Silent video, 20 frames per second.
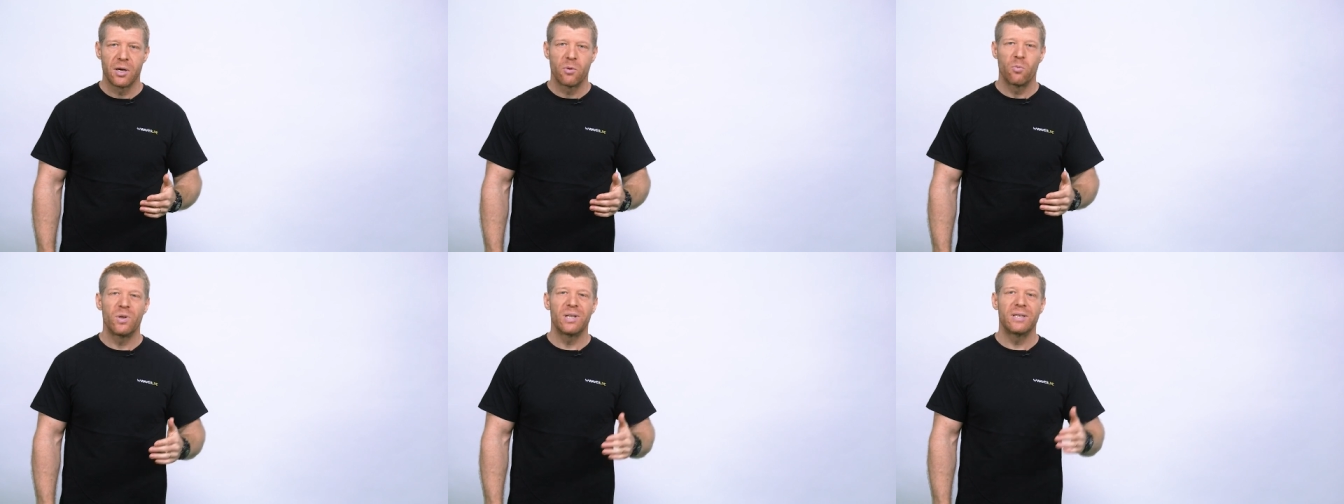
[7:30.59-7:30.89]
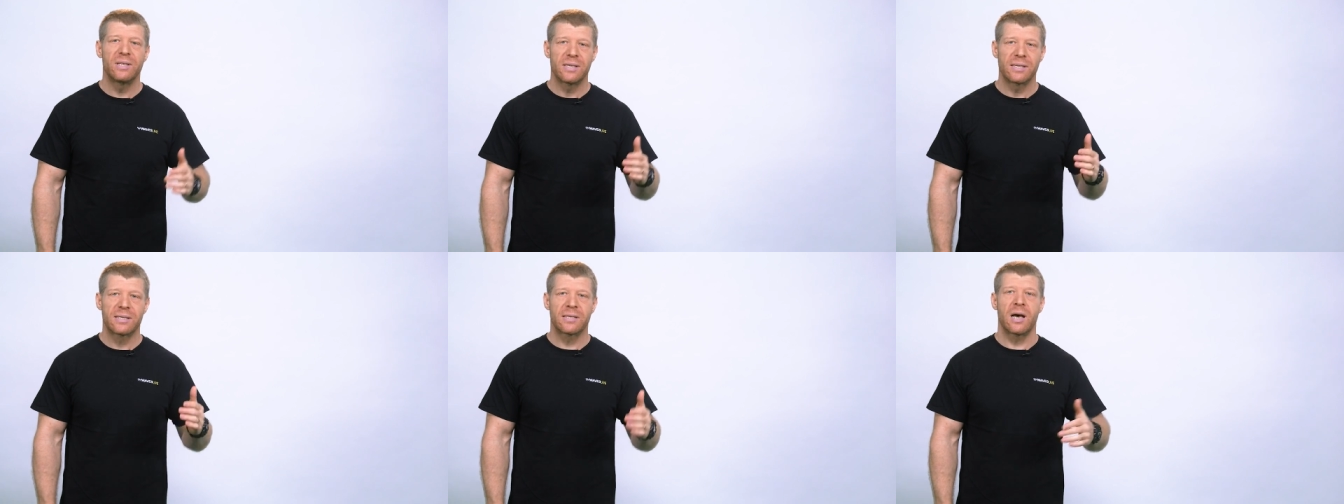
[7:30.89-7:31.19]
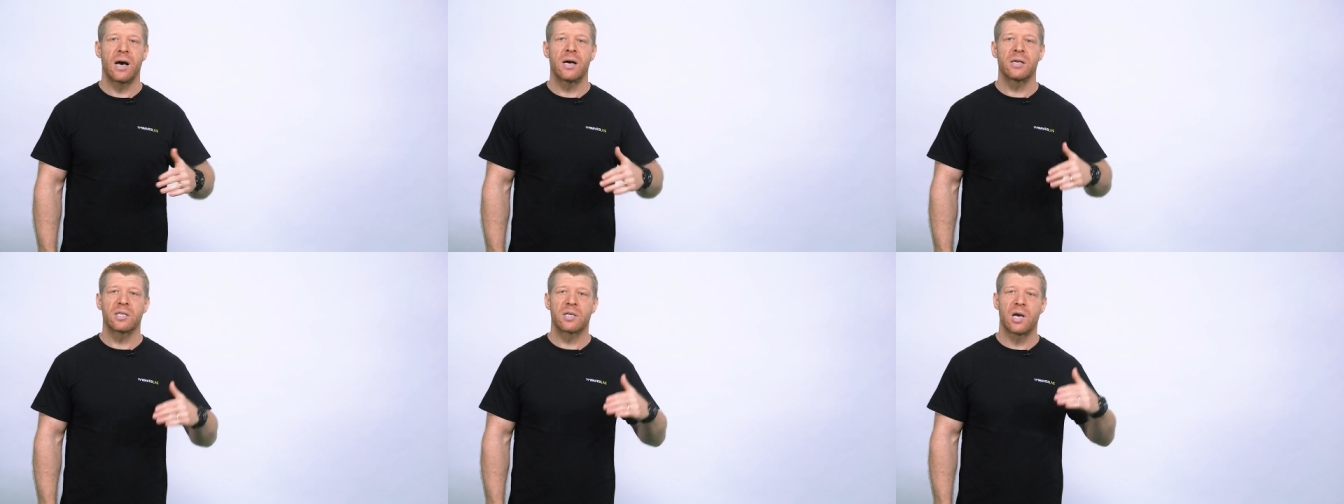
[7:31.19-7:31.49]
we'll
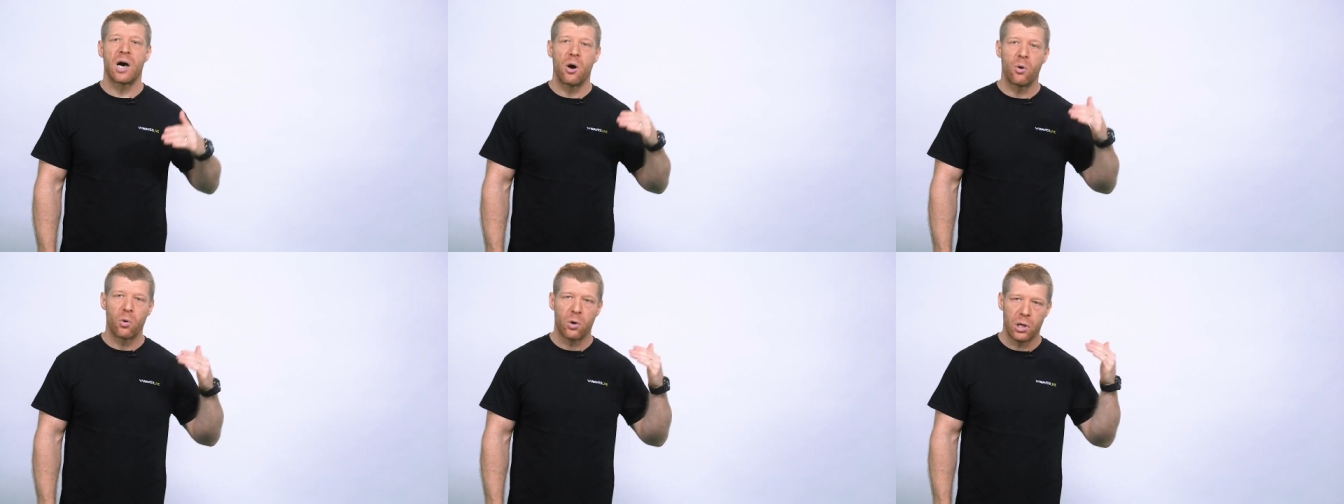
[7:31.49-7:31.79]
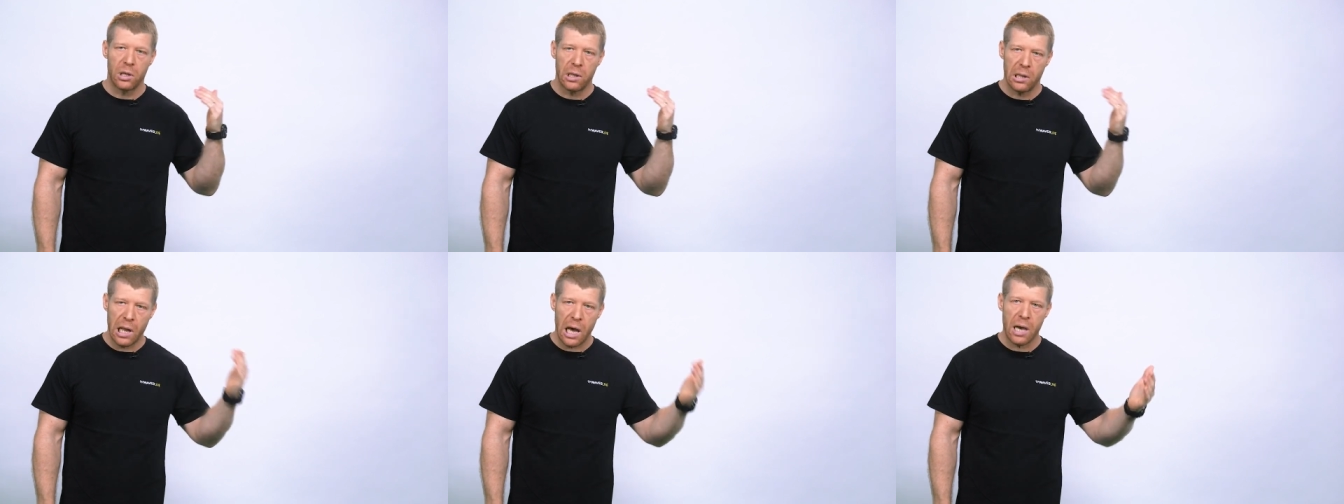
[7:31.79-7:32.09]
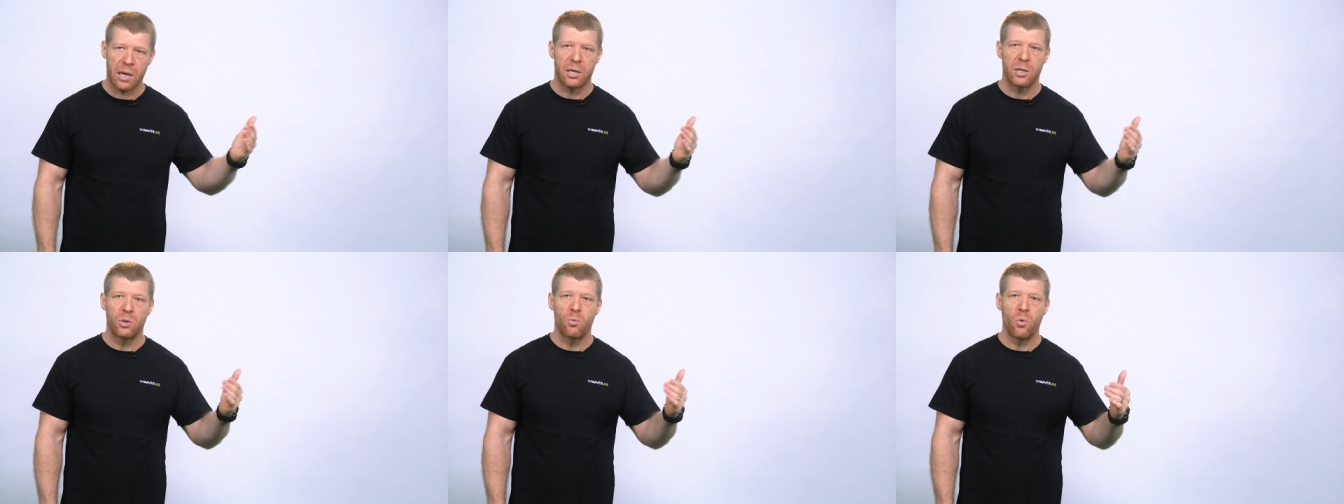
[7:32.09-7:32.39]
discuss how
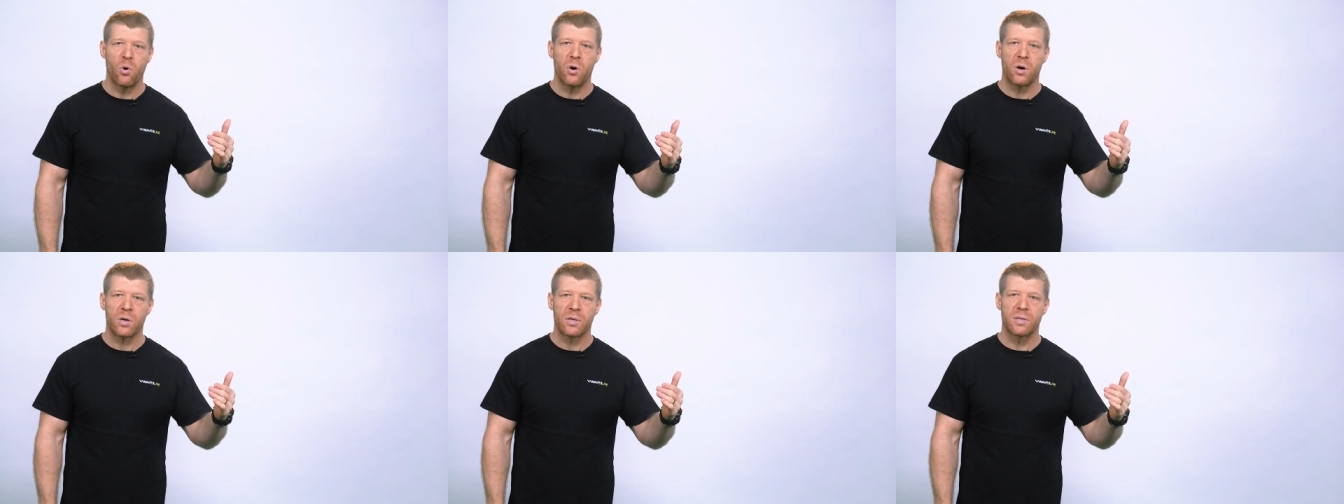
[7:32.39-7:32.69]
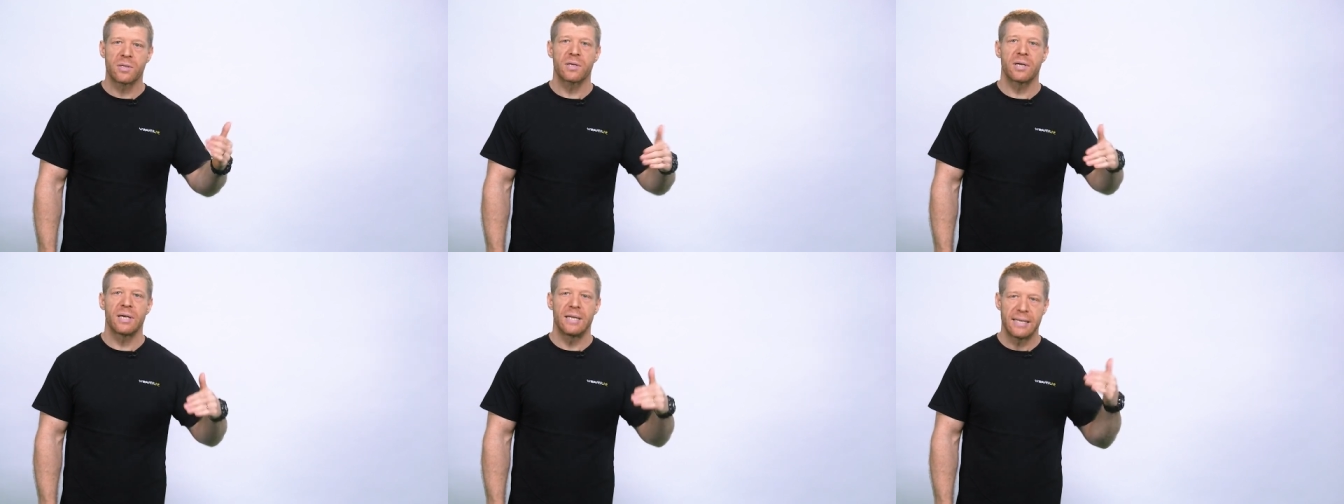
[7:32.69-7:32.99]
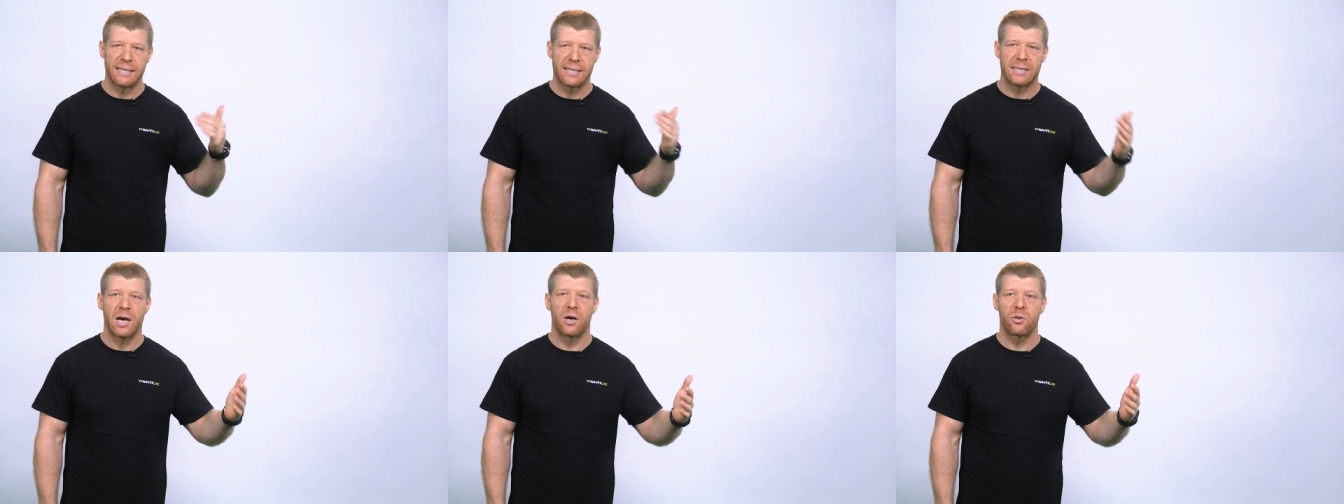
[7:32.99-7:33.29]
clocking works in
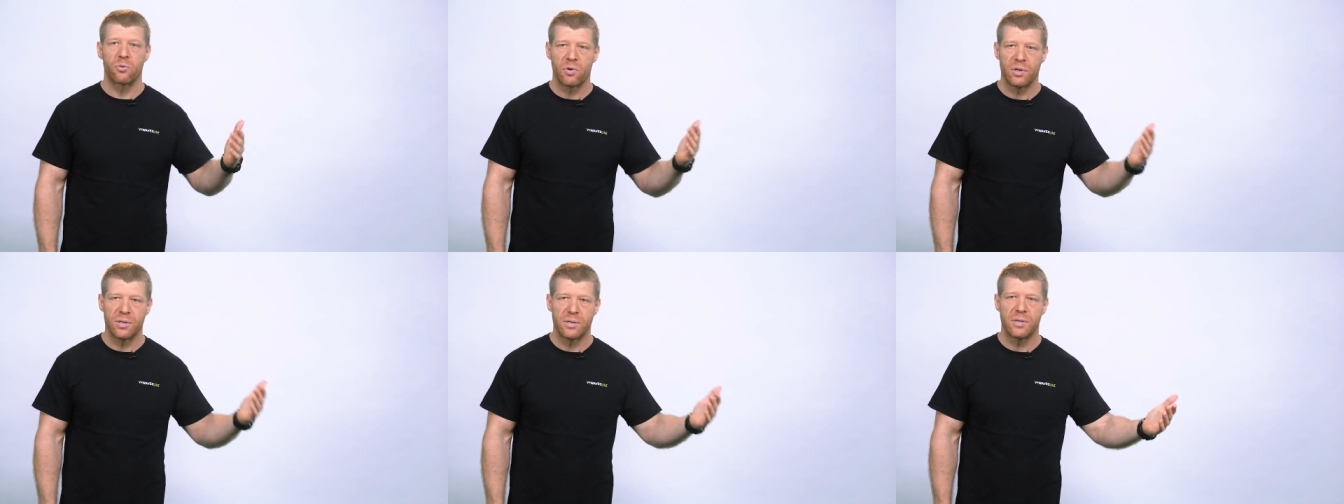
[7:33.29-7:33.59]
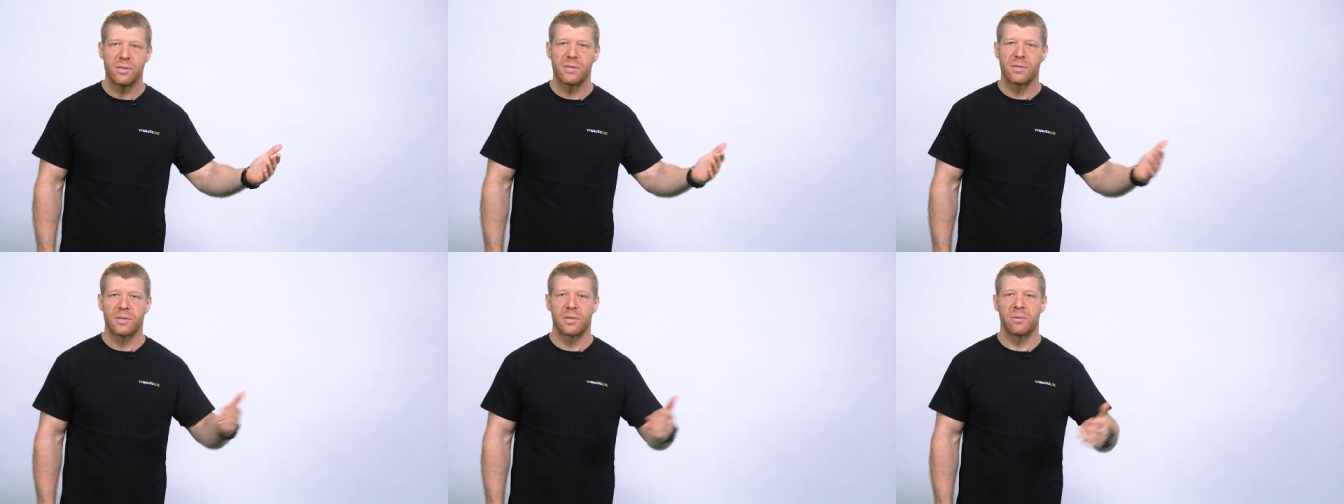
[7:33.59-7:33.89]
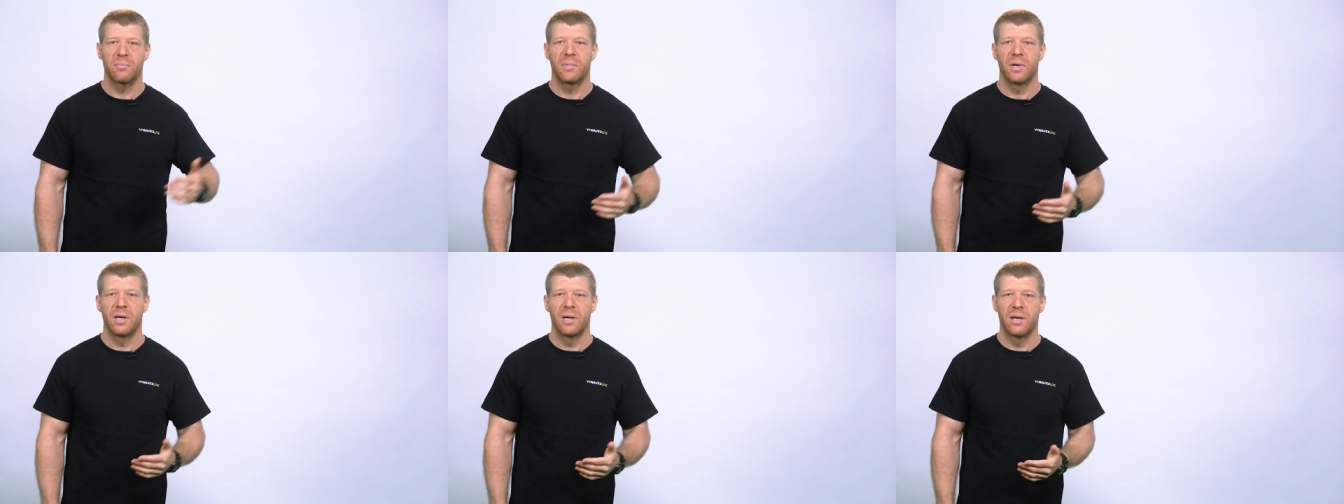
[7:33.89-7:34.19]
a SoundGrid
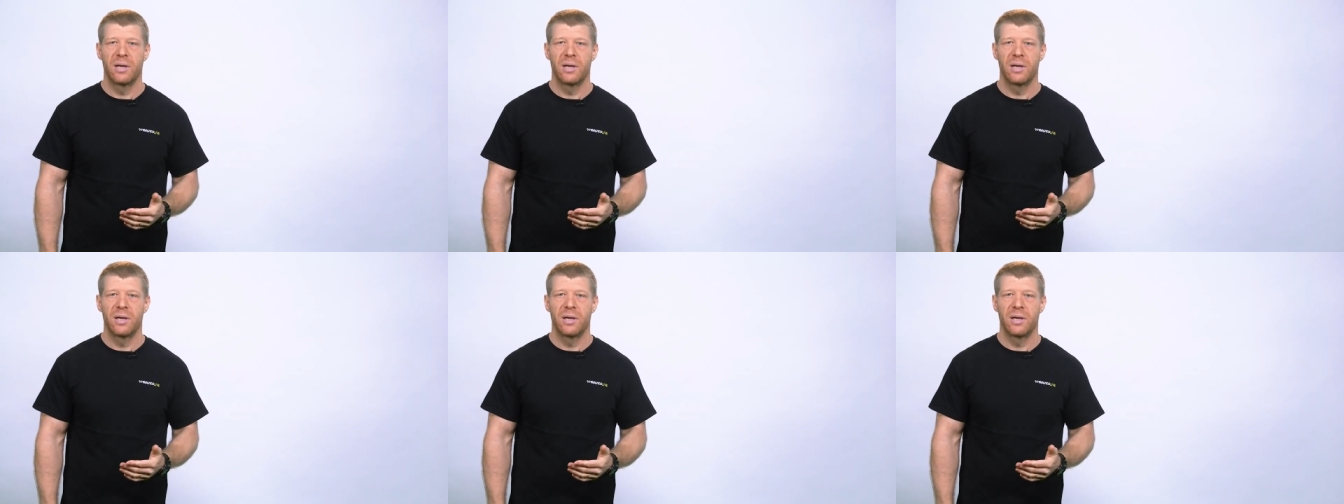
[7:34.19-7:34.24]
system.